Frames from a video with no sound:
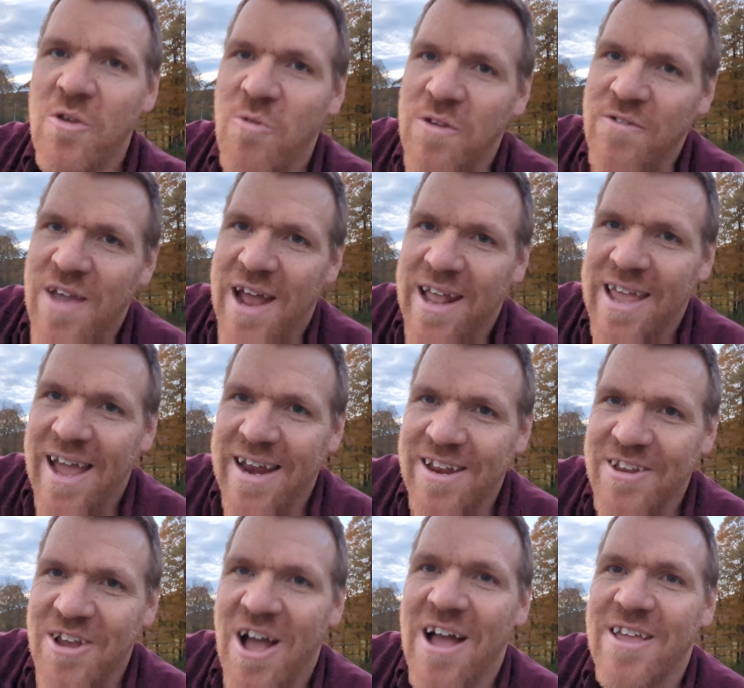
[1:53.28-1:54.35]
we've got to kind
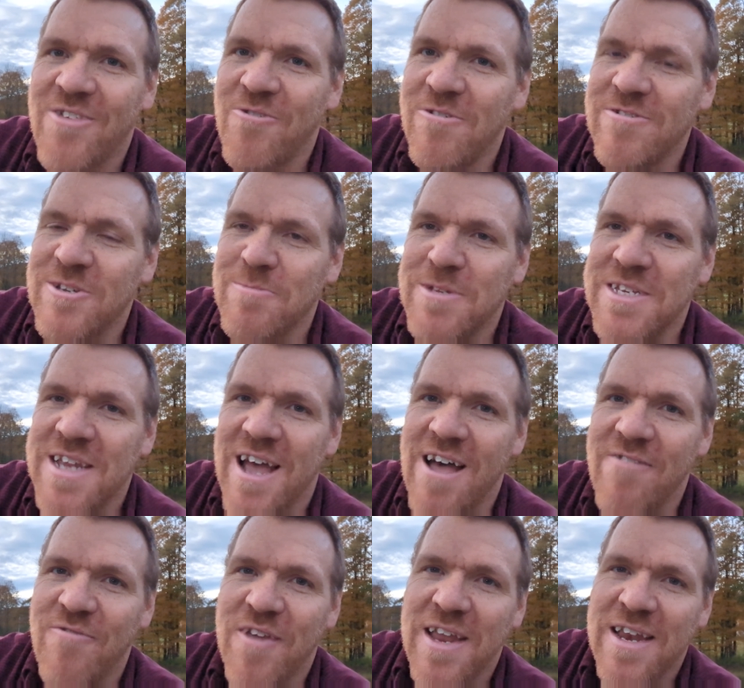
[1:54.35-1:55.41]
of talk through some
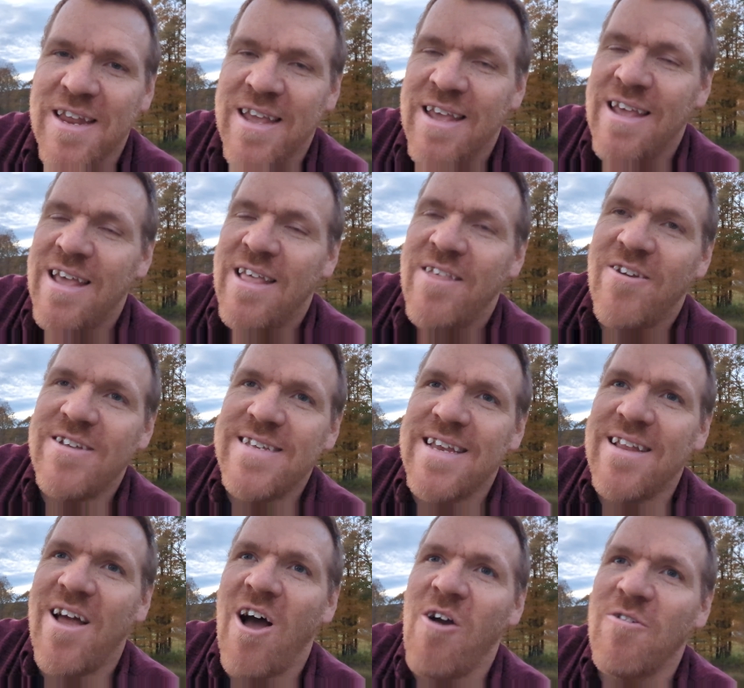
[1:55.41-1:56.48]
stuff and there
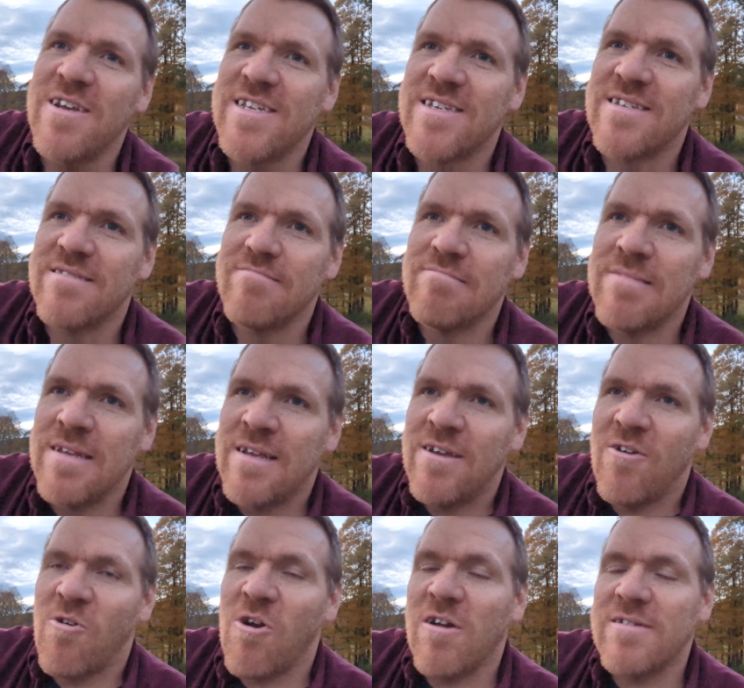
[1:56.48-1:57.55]
isn't always
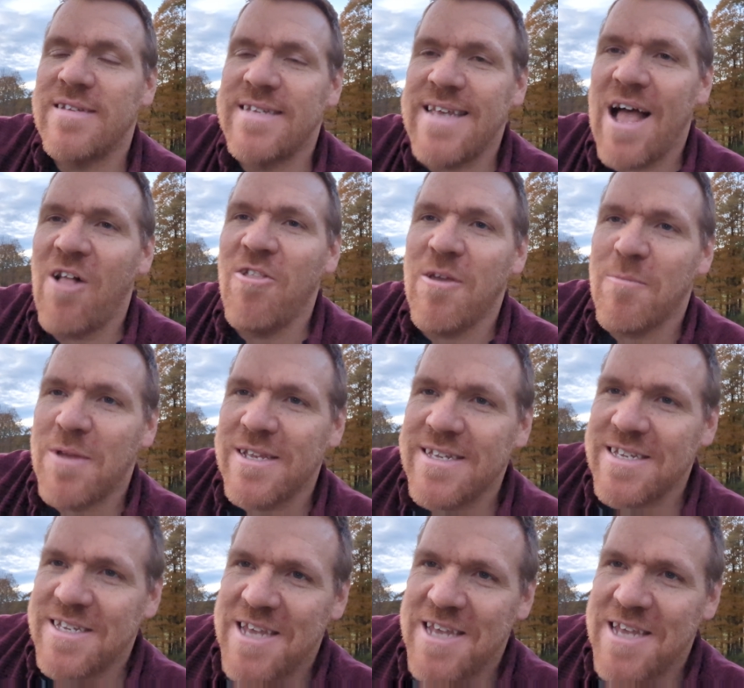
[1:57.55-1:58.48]
or seldom does it